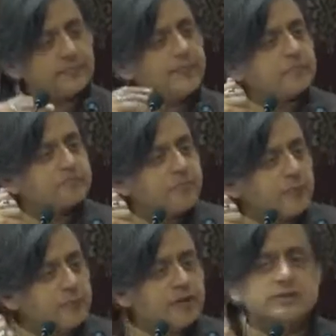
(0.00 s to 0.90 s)
that
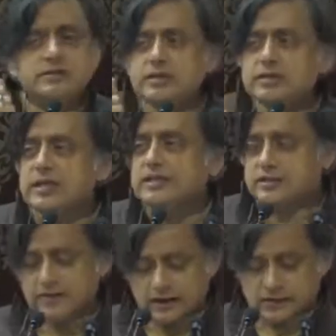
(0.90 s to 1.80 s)
permit
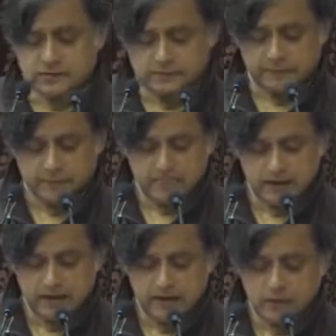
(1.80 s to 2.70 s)
decisive action,
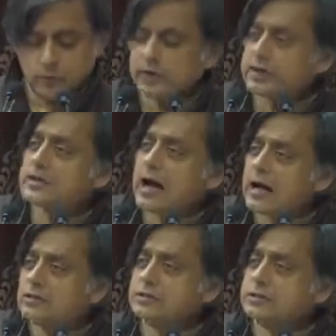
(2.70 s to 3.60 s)
whereas
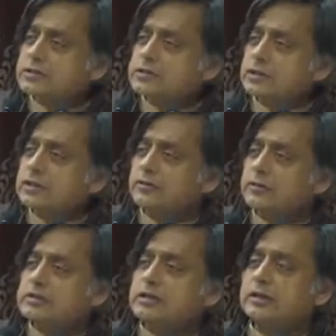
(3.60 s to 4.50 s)
ours
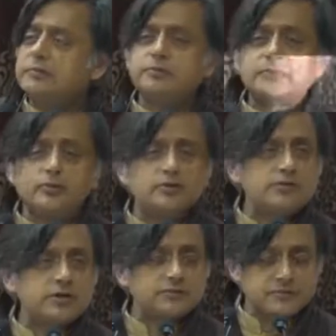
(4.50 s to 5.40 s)
increasingly promote
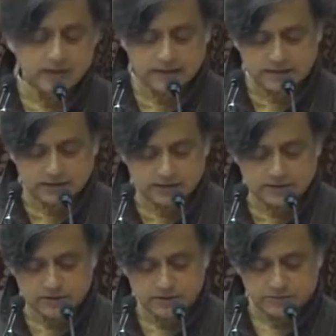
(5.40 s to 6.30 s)
drift and
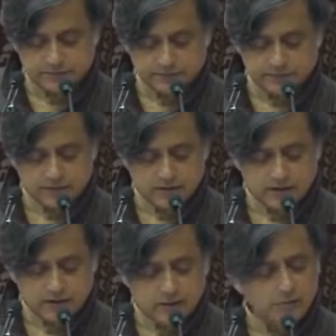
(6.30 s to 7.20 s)
indecision.
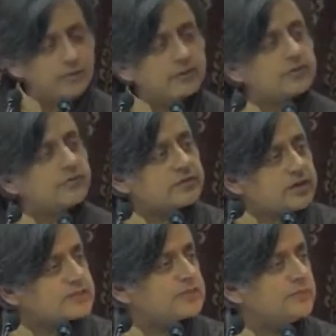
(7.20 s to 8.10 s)
We must have a
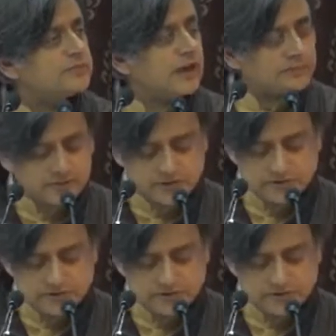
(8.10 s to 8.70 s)
system of government